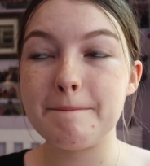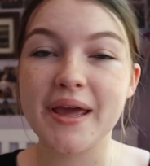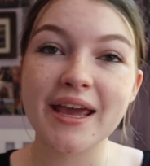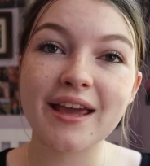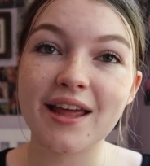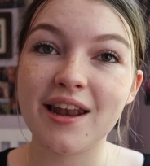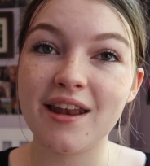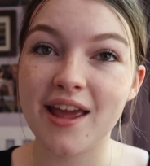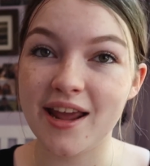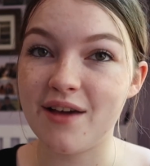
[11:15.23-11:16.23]
Pick
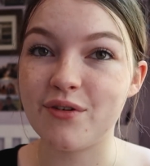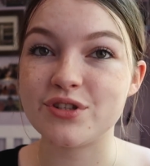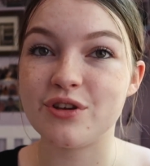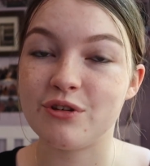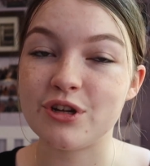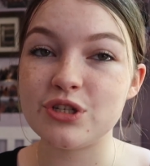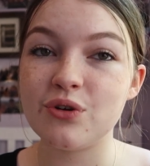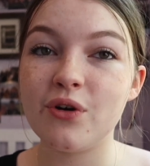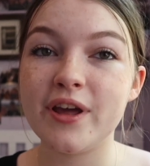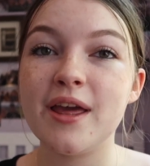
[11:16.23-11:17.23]
A-levels that you
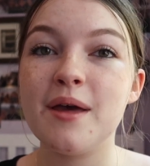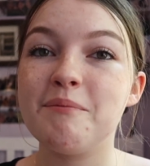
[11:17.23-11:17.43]
enjoy,